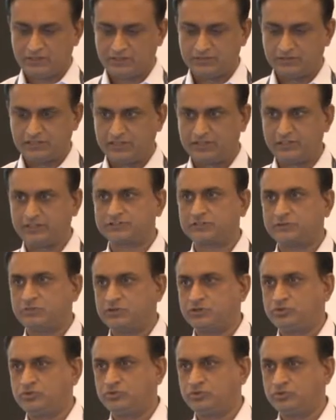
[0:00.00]
that takes
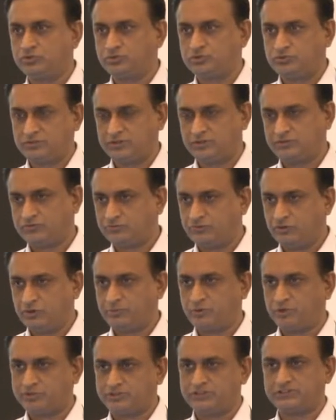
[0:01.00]
about that full
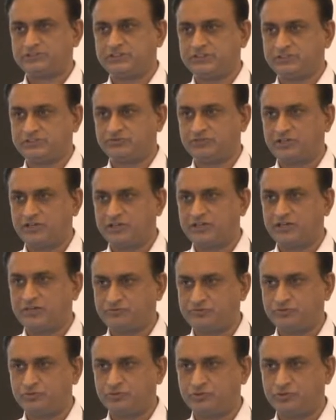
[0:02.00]
process takes
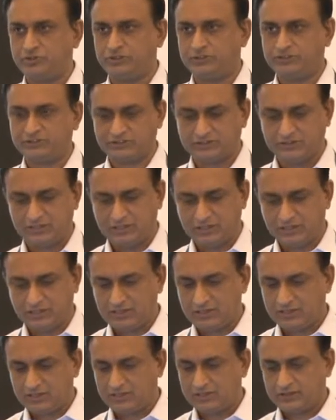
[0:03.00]
1.5 to 2 years.
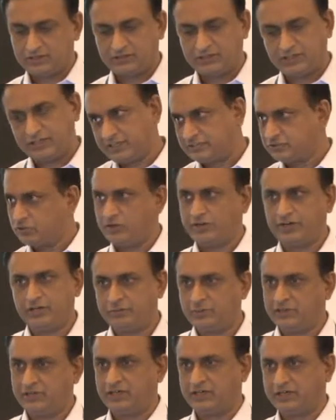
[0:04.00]
That has already
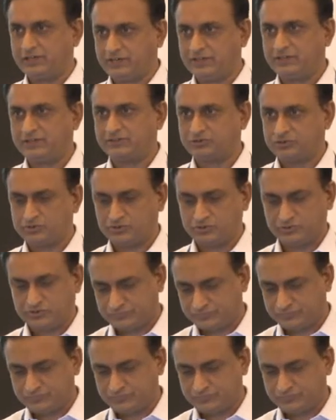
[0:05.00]
been done here. So,